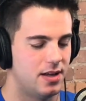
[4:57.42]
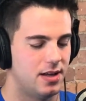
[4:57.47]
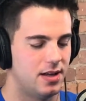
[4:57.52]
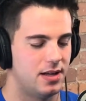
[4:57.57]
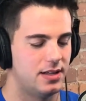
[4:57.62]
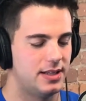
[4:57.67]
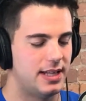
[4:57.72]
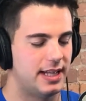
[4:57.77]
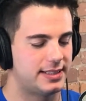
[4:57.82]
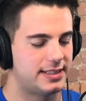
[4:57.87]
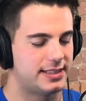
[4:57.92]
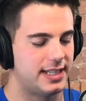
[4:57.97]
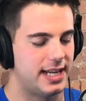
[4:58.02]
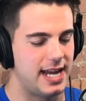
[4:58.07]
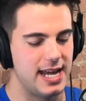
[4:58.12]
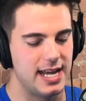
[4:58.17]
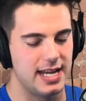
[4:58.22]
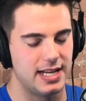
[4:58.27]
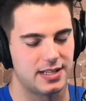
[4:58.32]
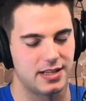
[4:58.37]
let's
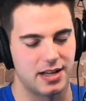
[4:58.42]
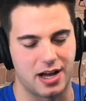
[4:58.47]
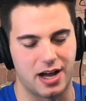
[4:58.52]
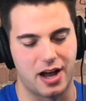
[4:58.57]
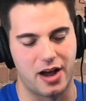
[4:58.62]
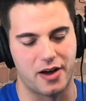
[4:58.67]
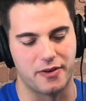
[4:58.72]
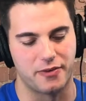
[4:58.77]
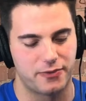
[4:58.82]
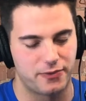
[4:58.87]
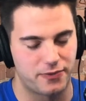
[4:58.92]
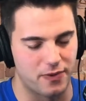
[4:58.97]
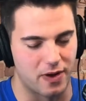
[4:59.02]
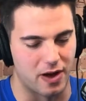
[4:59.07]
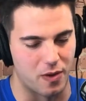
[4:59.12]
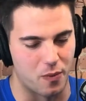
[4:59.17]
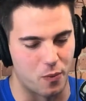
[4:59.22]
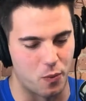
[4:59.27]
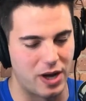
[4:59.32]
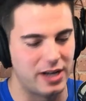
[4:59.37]
say
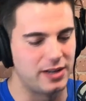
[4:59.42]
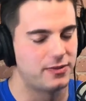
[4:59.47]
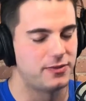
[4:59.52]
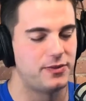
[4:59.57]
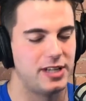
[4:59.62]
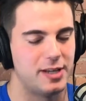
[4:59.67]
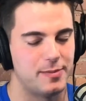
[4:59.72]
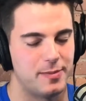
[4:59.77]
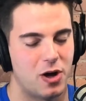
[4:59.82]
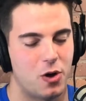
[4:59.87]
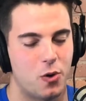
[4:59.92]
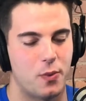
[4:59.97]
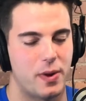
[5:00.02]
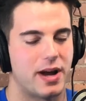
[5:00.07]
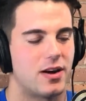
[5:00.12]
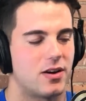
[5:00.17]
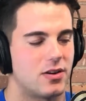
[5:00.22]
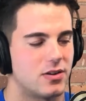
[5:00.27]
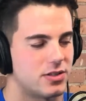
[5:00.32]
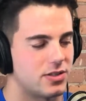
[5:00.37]
a white female
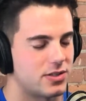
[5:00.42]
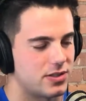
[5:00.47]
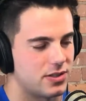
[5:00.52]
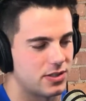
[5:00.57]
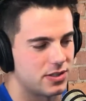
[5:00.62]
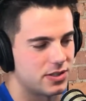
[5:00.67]
wears